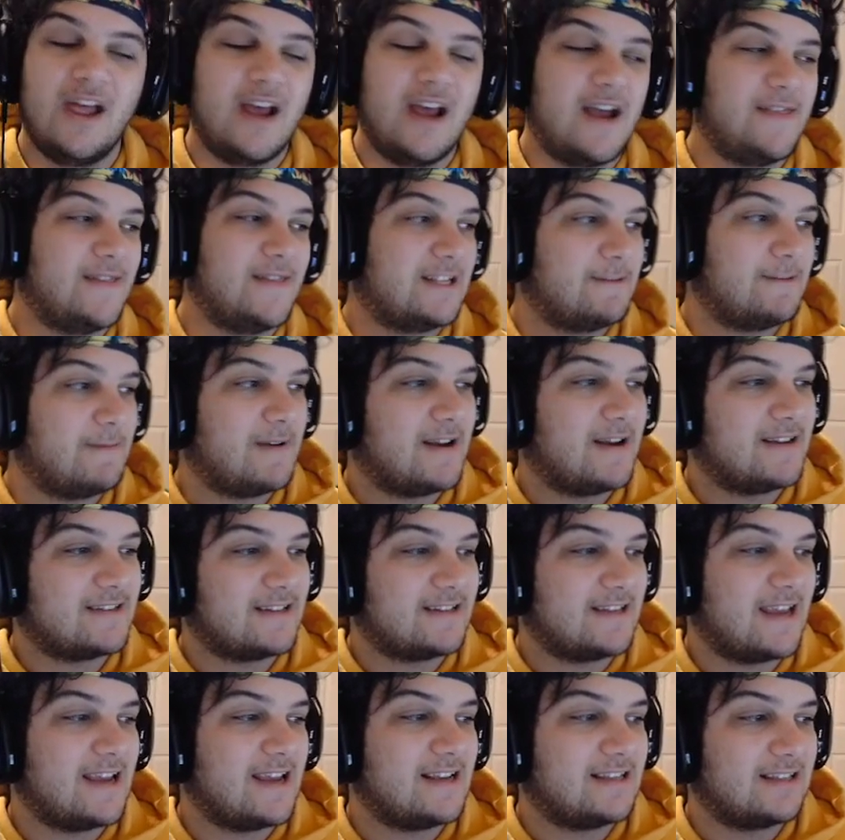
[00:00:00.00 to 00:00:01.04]
And that's because
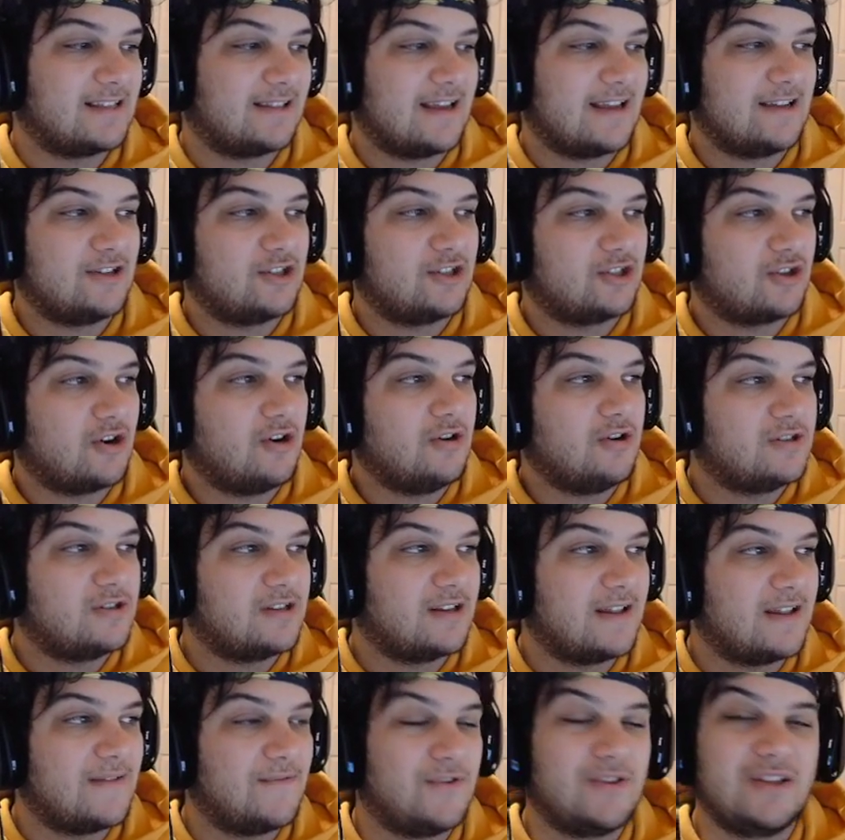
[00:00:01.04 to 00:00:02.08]
it takes less shards
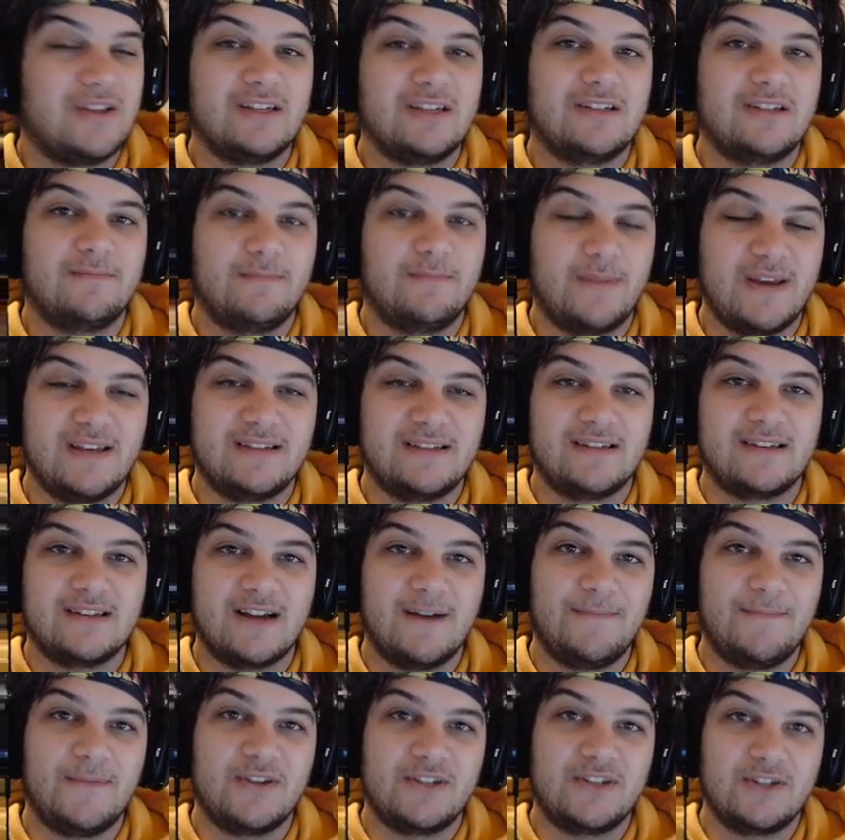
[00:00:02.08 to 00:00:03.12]
to level these pieces
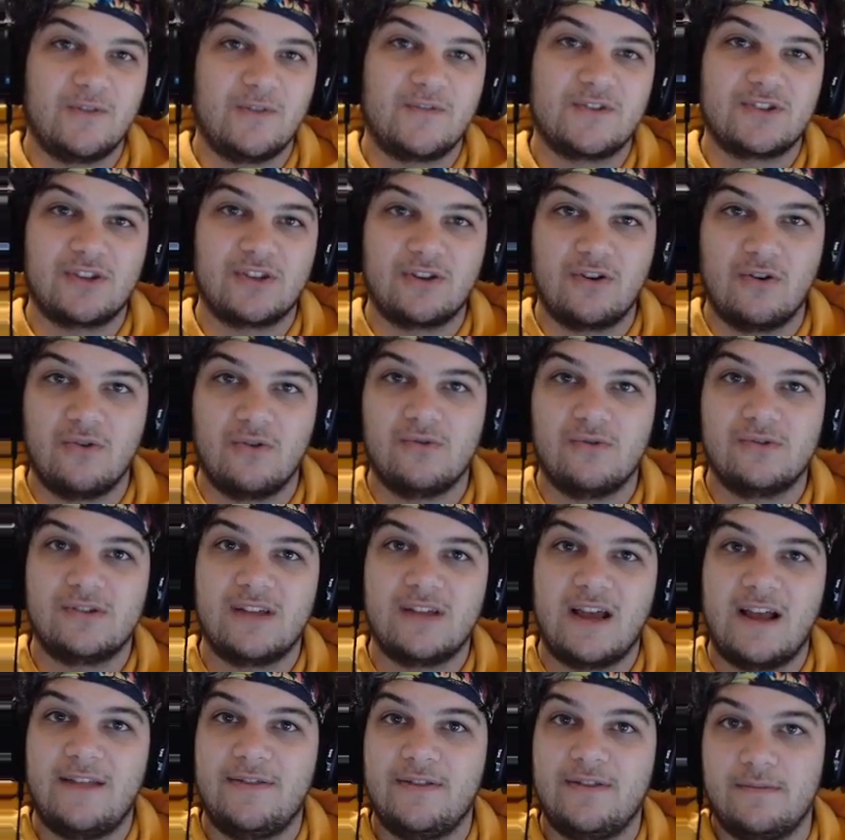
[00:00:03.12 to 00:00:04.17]
up, the silvers, the golds,
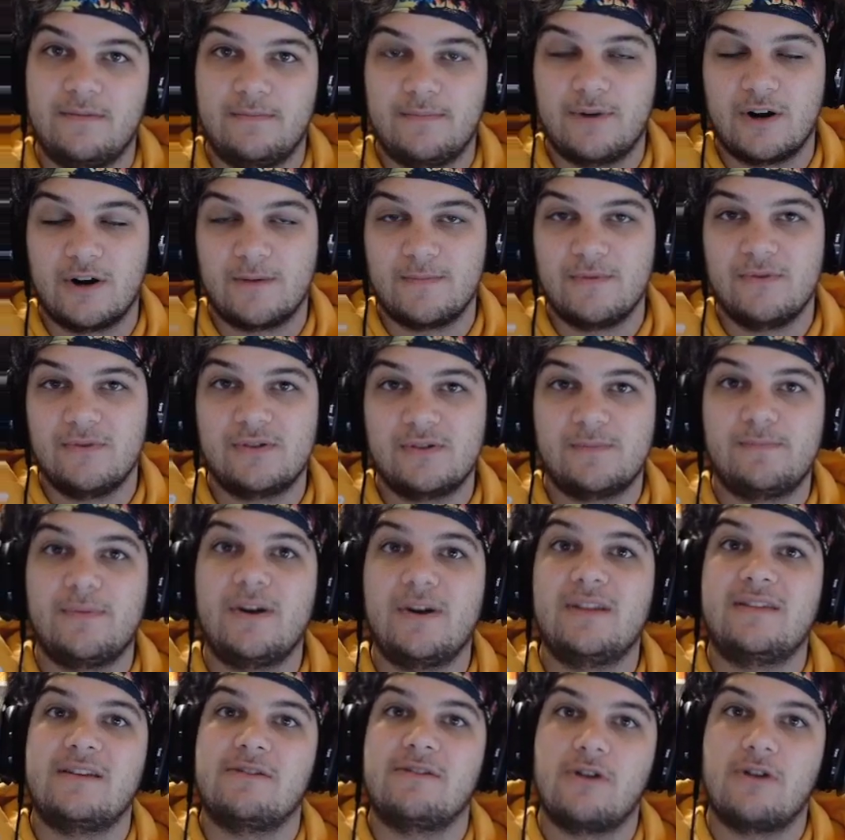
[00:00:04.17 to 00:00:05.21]
and the purples,
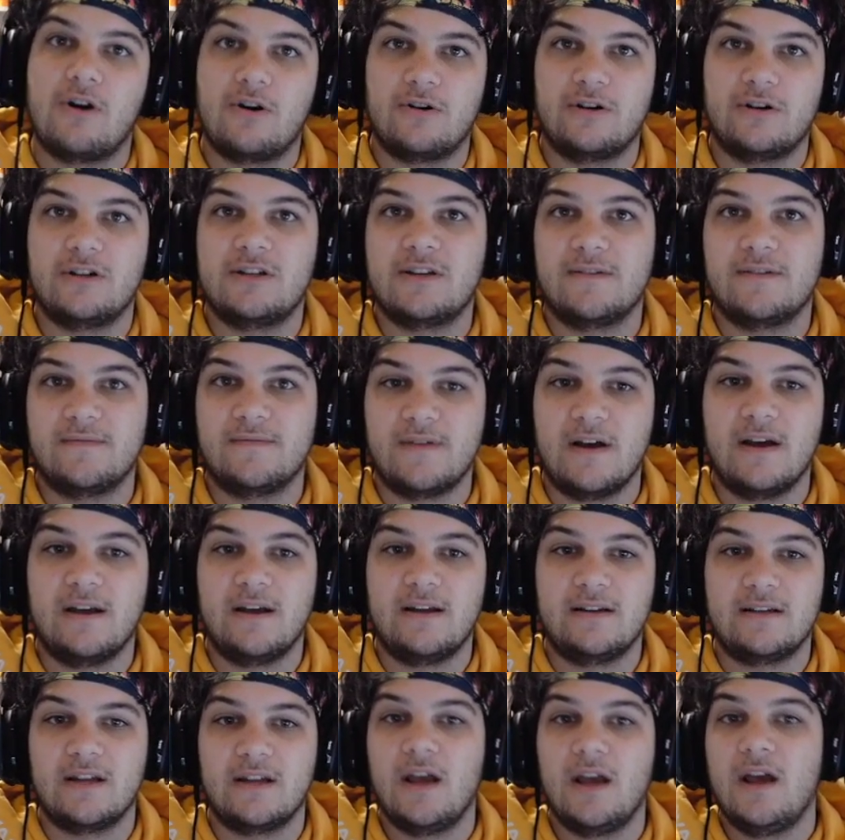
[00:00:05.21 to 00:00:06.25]
but they're harder to
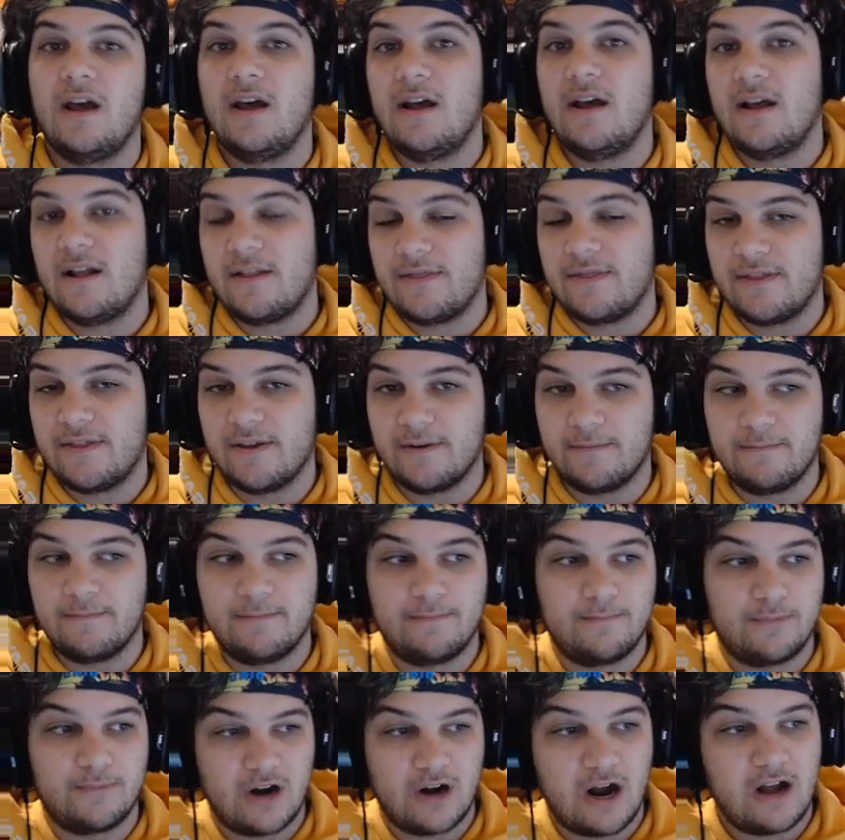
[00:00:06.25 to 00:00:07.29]
find. The
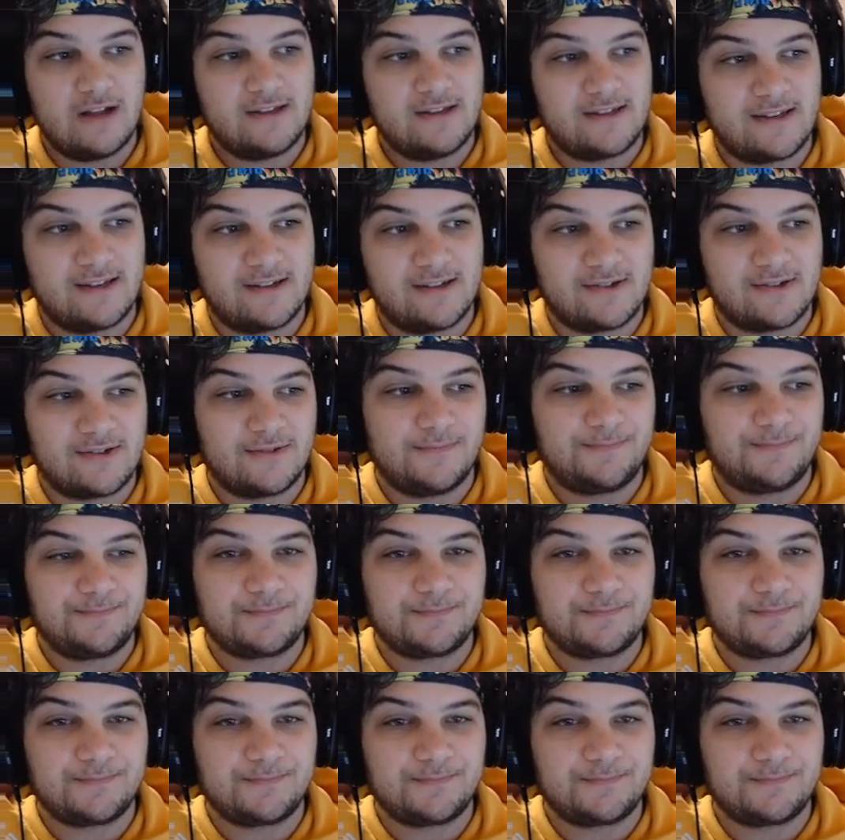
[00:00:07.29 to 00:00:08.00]
bronzes